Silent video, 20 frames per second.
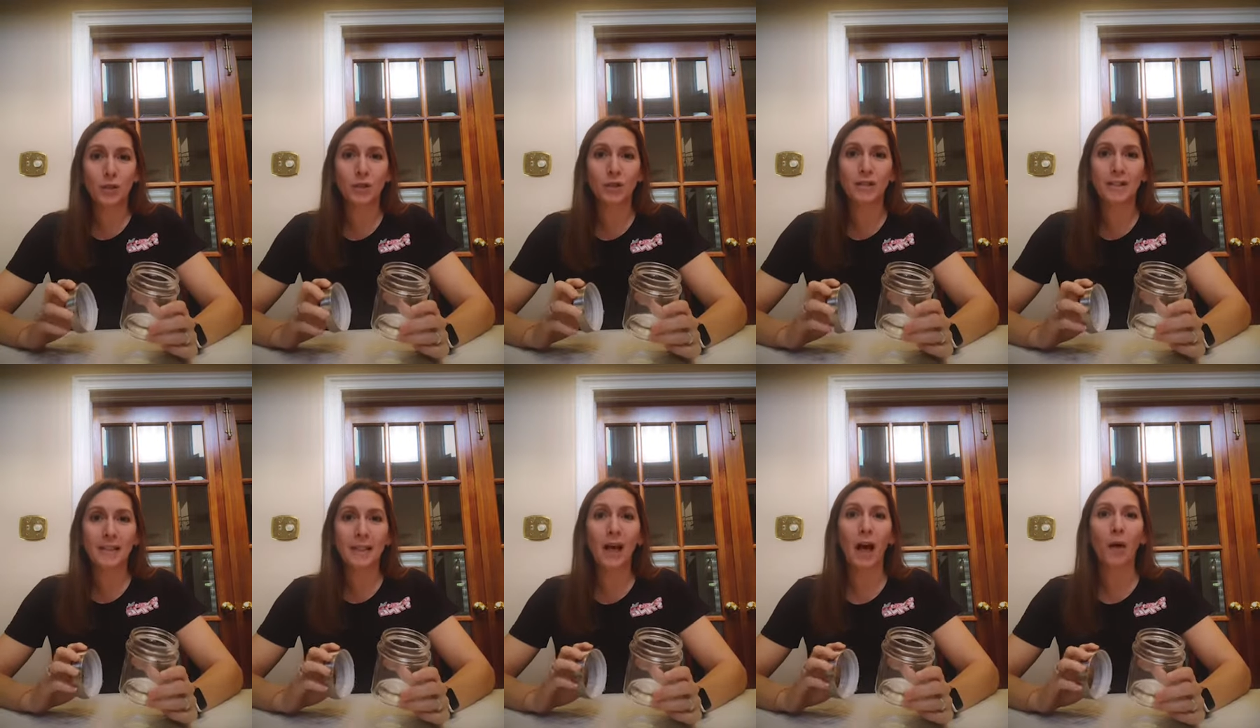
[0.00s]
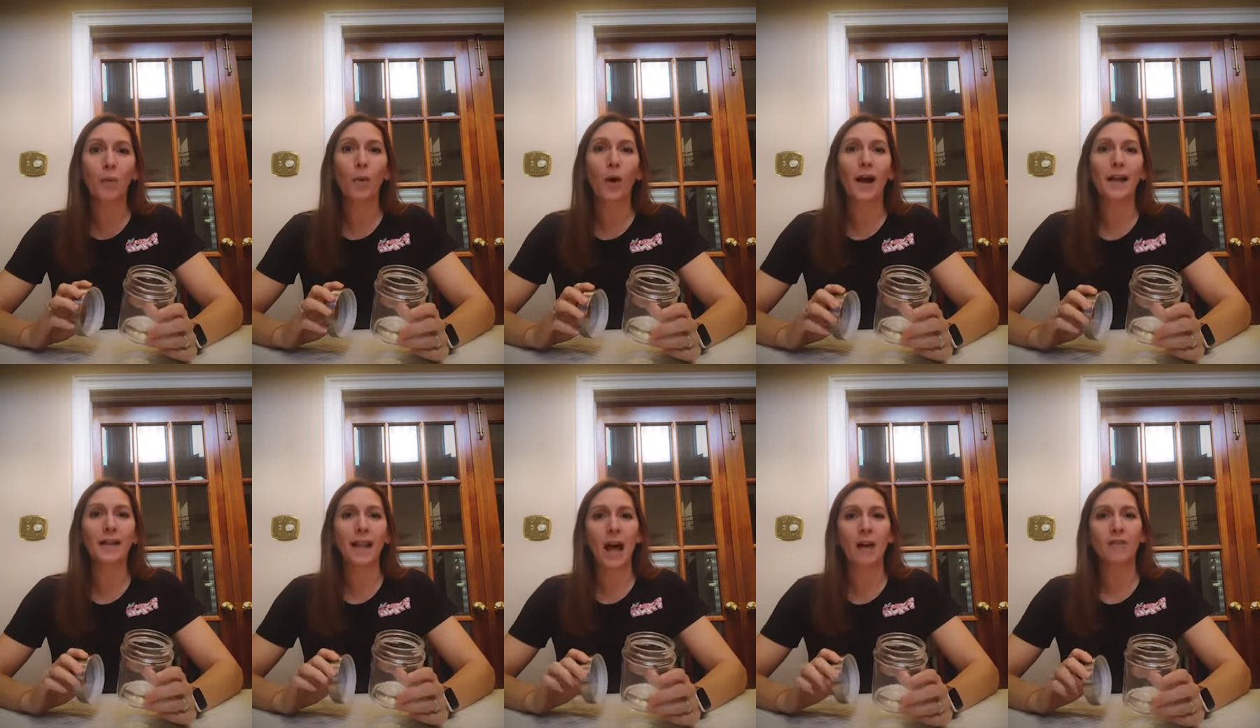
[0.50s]

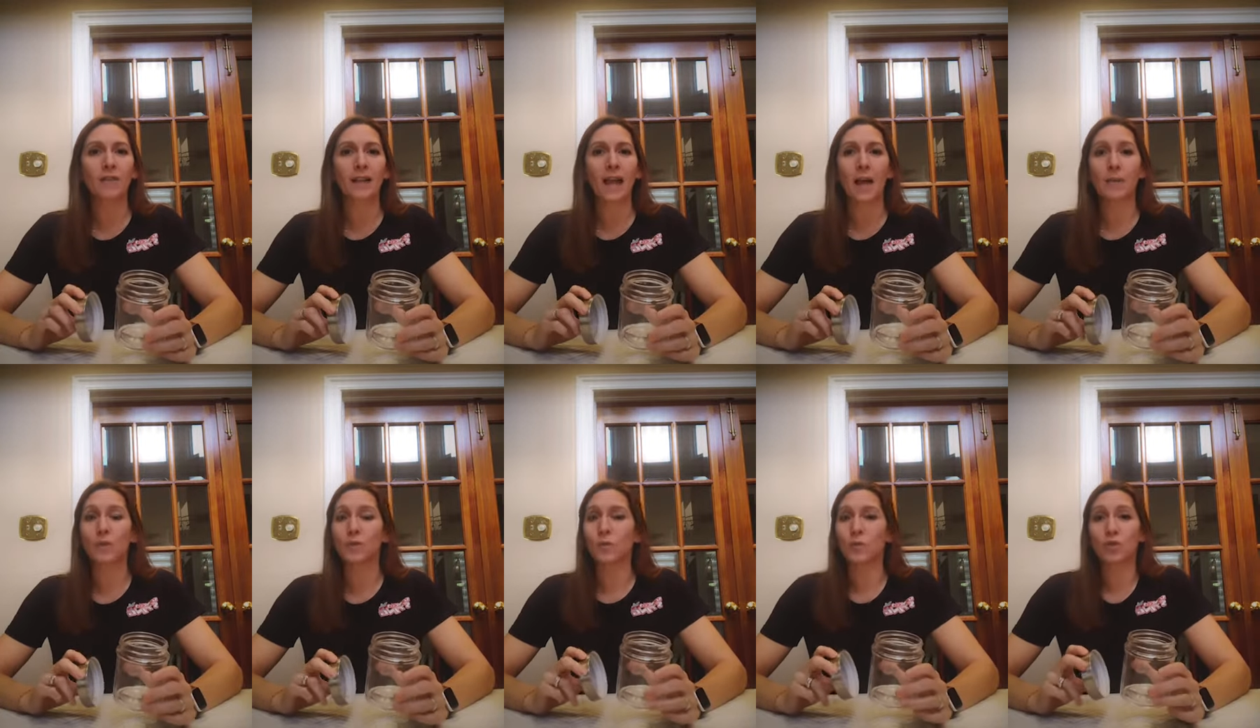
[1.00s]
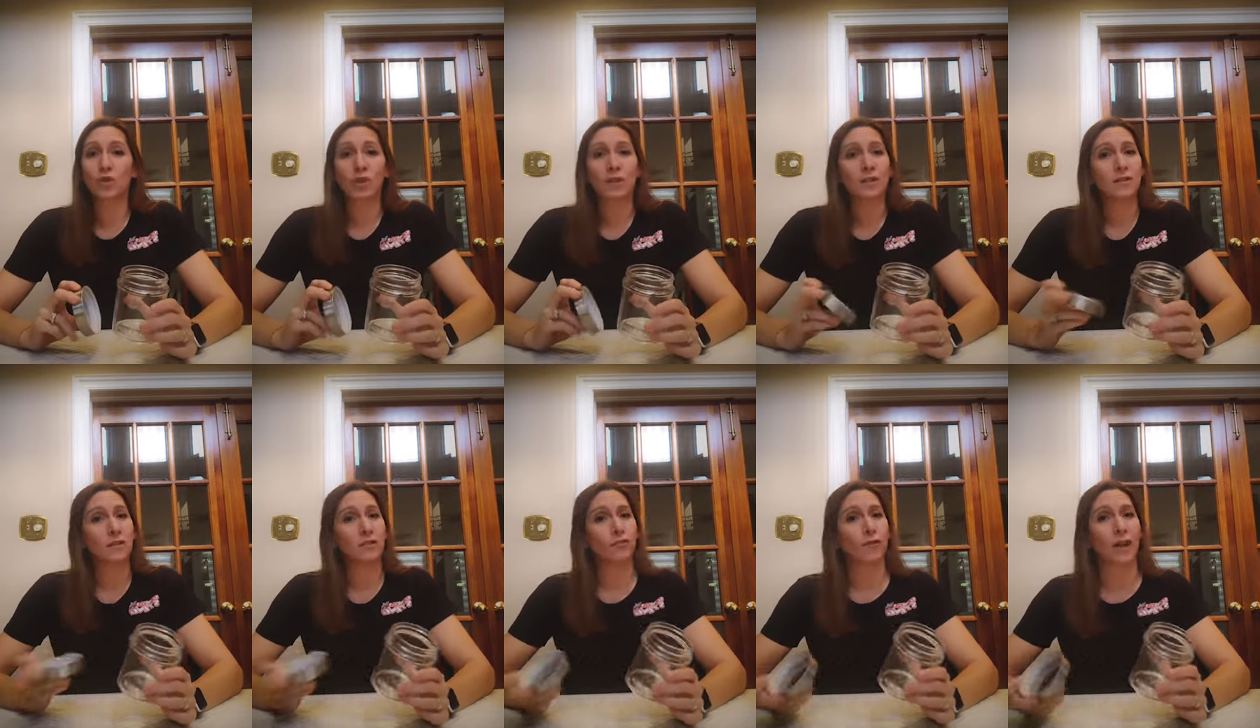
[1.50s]
DIY lava lamps with
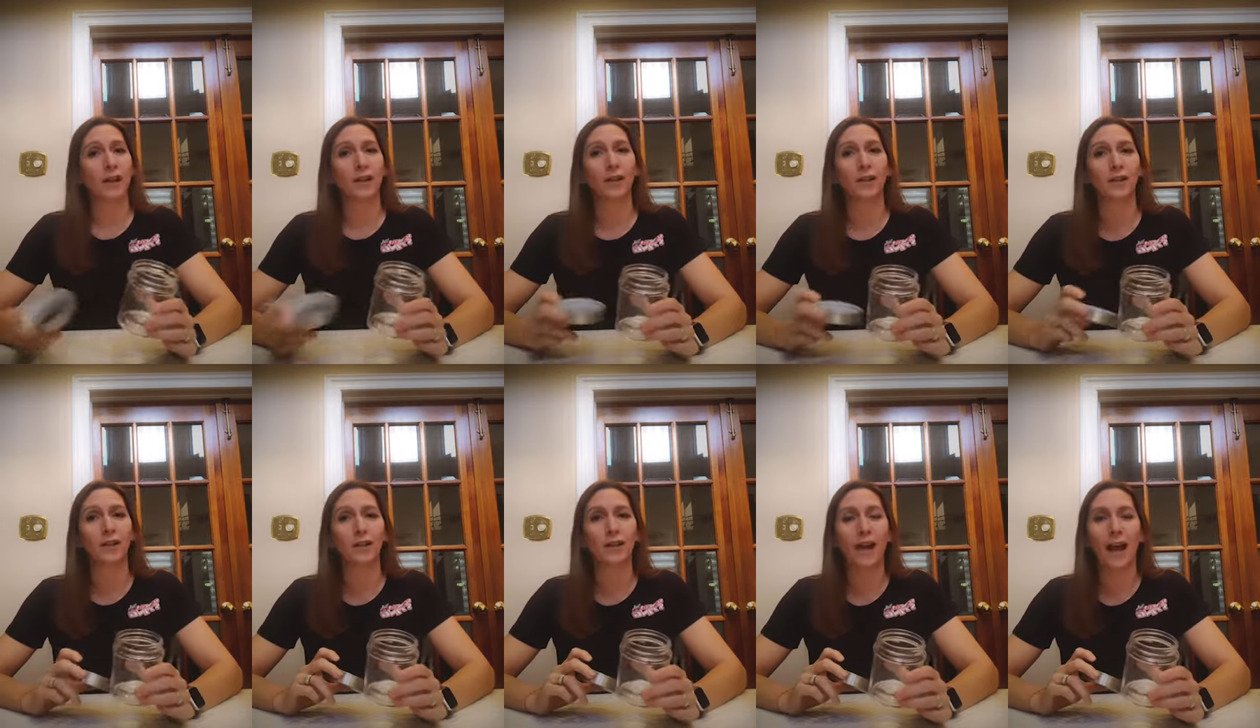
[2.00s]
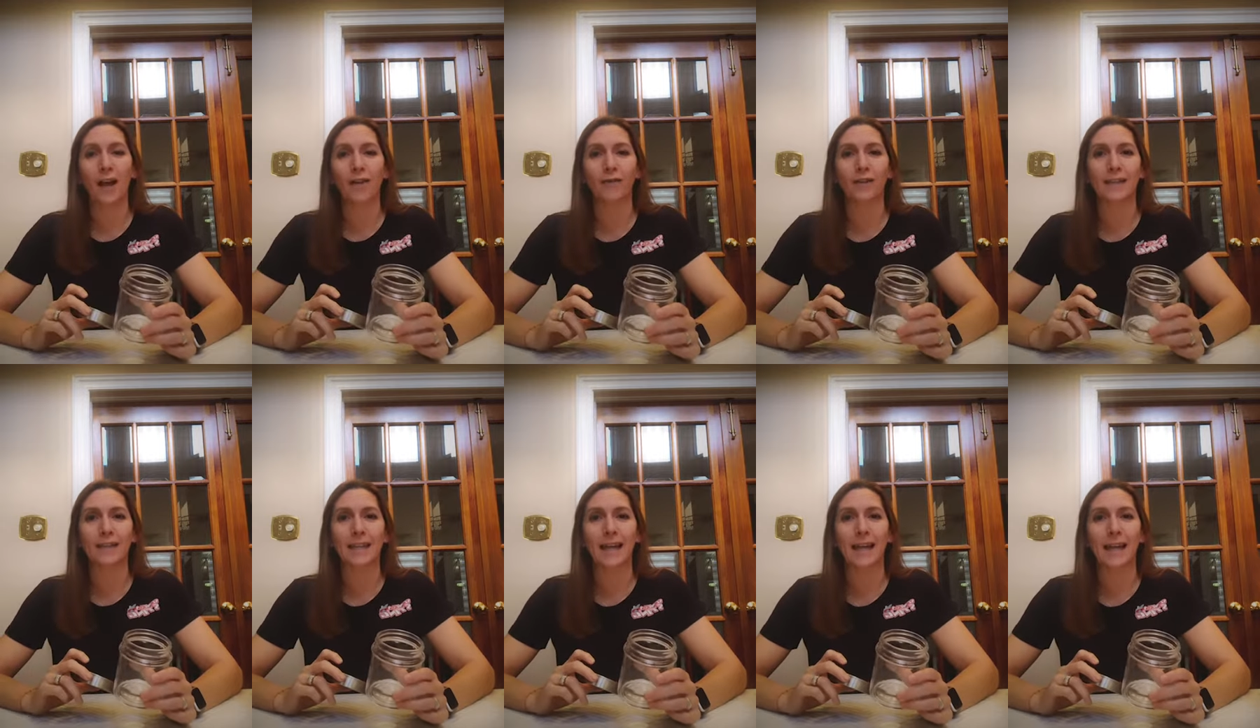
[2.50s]
just regular
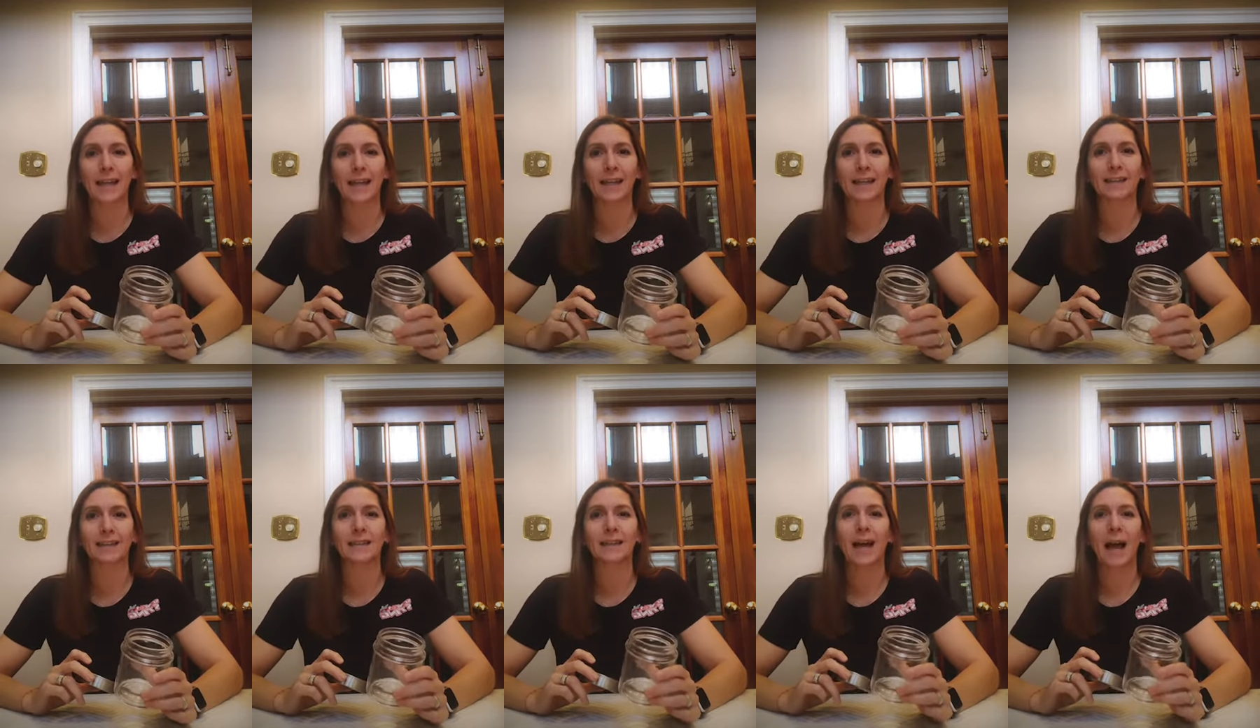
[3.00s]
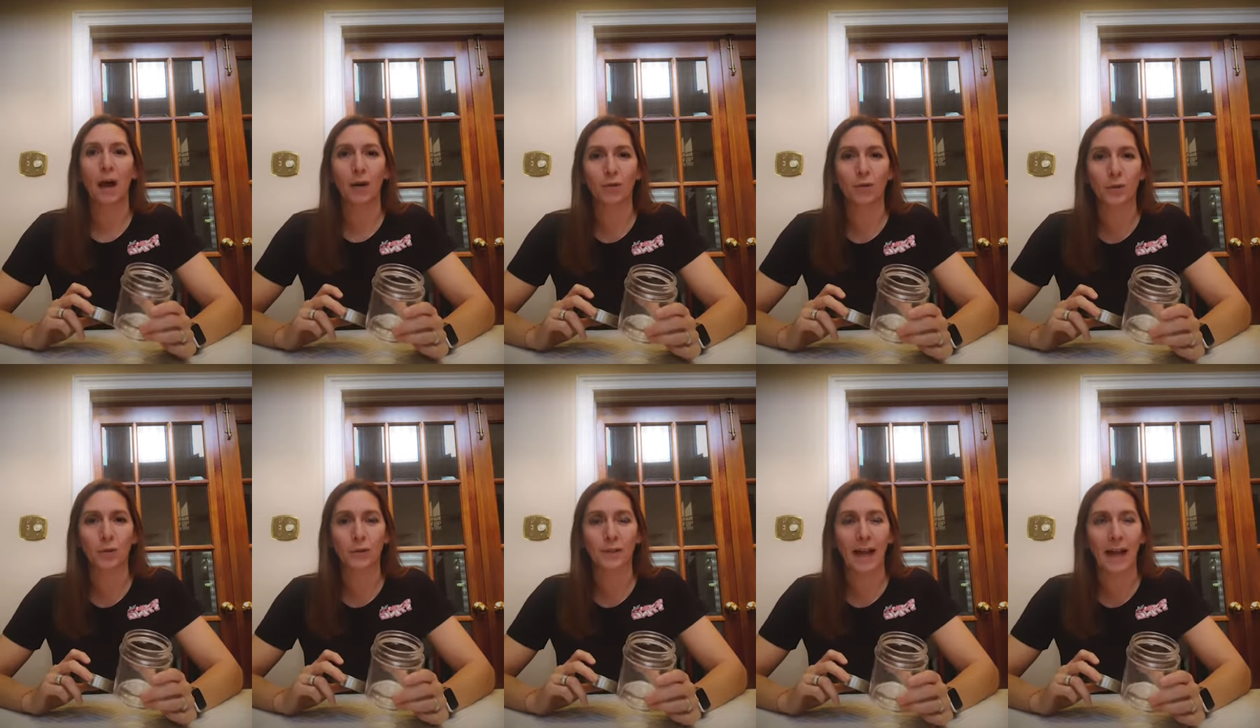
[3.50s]
everyday
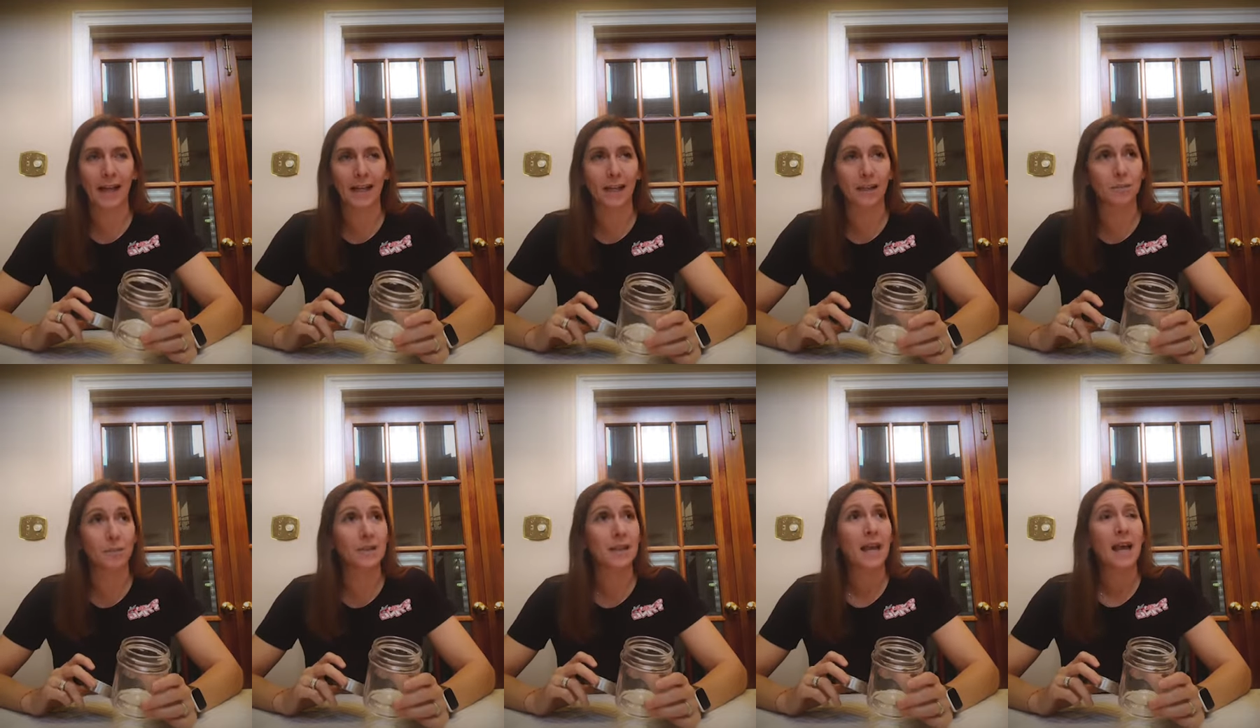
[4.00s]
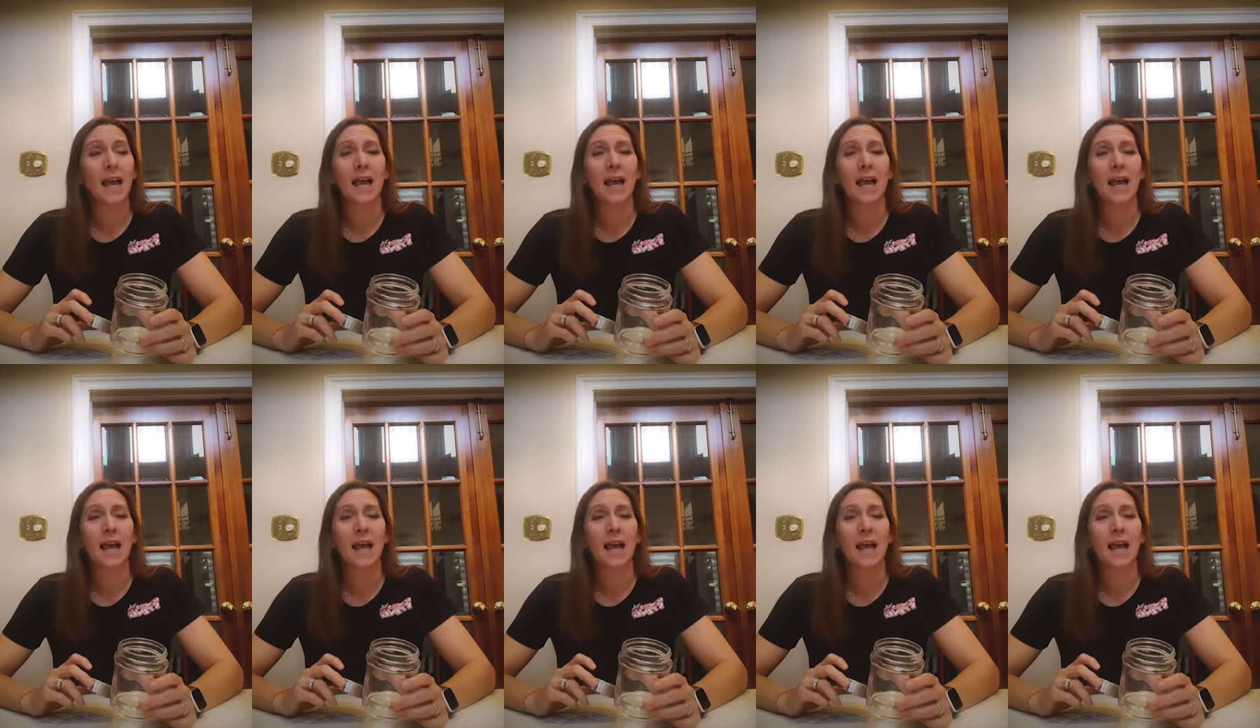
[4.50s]
household items.